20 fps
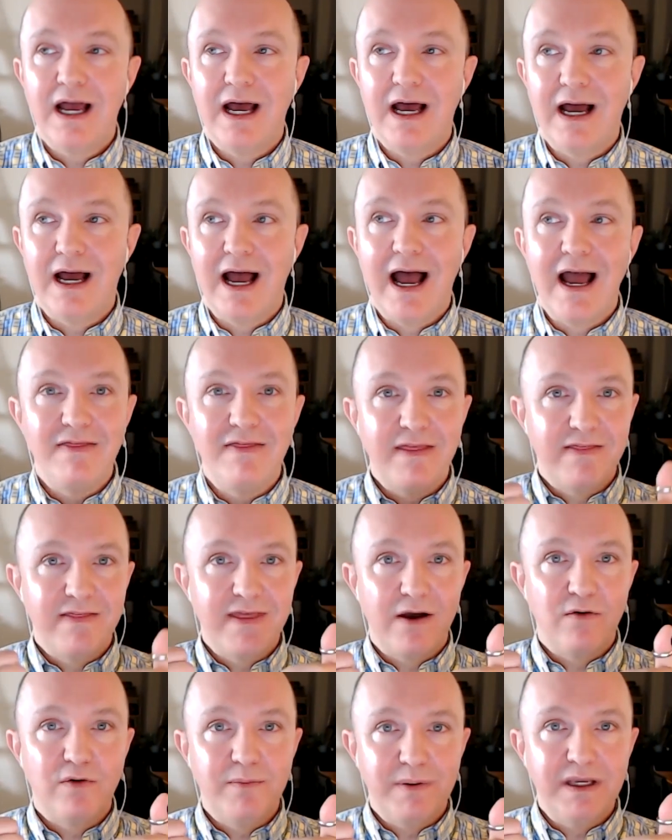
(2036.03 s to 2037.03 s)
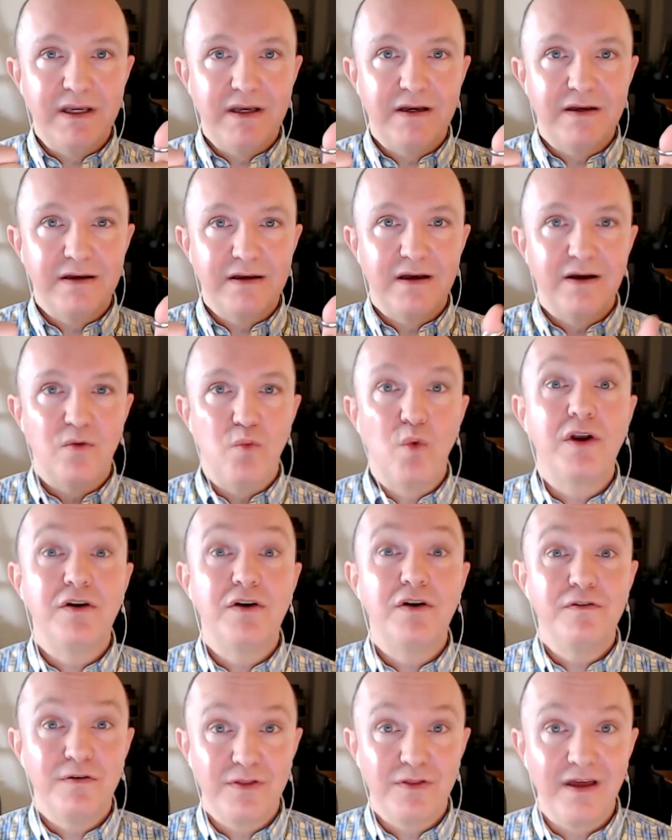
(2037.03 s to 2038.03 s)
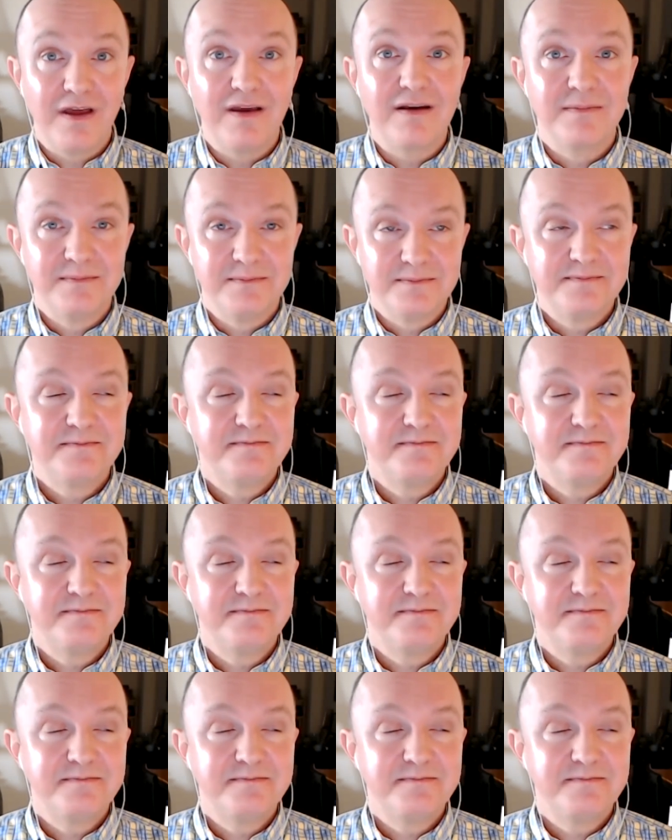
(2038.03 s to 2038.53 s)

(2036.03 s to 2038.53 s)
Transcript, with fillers: uh, I think that would be a, a wonderful thing.